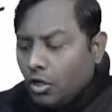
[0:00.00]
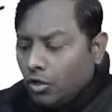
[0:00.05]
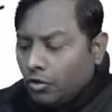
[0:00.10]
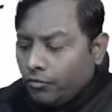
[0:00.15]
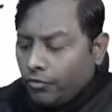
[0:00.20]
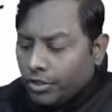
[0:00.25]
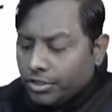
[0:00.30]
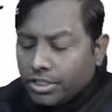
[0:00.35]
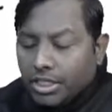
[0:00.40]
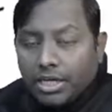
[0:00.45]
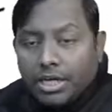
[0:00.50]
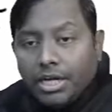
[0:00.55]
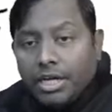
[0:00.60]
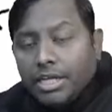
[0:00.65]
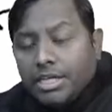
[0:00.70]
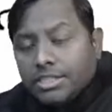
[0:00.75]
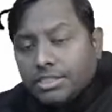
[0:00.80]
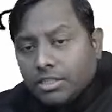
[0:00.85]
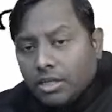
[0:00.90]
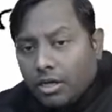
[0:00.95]
For the
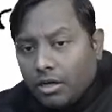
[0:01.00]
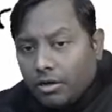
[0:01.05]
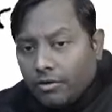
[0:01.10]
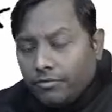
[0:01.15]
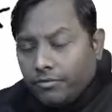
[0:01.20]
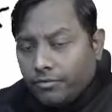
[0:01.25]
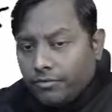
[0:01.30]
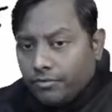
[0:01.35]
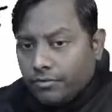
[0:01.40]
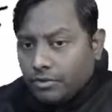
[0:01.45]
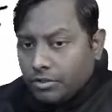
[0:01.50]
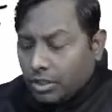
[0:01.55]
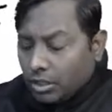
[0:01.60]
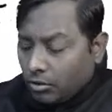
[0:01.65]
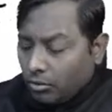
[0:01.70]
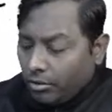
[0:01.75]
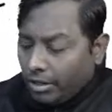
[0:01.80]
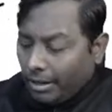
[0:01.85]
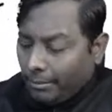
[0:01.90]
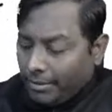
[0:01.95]
release of the
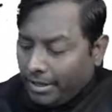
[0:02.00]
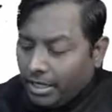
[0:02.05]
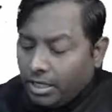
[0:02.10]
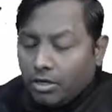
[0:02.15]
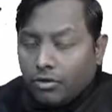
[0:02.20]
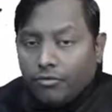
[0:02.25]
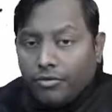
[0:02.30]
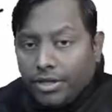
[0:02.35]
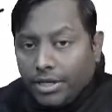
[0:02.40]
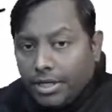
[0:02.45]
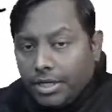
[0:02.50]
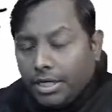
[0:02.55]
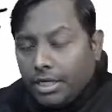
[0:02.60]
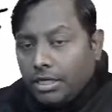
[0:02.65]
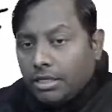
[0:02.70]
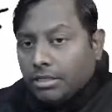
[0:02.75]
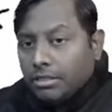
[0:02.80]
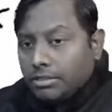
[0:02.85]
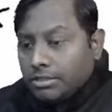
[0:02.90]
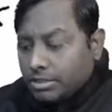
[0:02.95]
glutamate, we
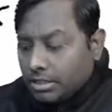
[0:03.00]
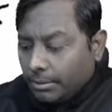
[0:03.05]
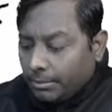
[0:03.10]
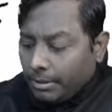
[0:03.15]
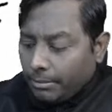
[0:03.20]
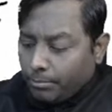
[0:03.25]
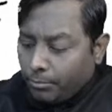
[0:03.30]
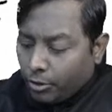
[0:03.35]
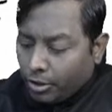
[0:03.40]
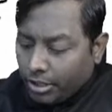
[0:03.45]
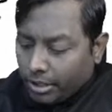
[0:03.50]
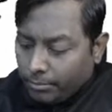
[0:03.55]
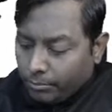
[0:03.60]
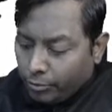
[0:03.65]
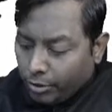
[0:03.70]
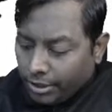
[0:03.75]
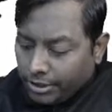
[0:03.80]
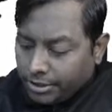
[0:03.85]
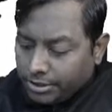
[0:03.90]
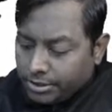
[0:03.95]
need some important
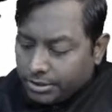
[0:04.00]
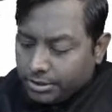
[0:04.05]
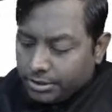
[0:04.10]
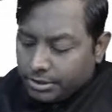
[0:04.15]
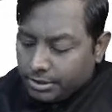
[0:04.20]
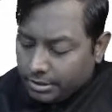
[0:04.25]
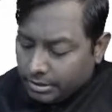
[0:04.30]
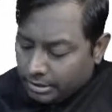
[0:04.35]
points